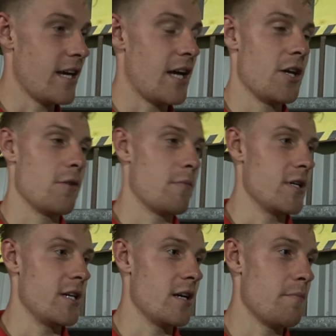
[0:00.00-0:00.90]
Yeah, I know.
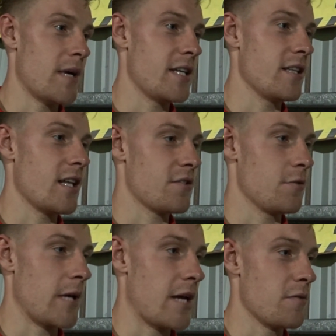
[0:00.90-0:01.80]
Manny in the last
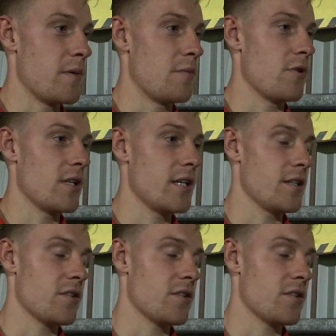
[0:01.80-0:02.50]
two games has been brilliant.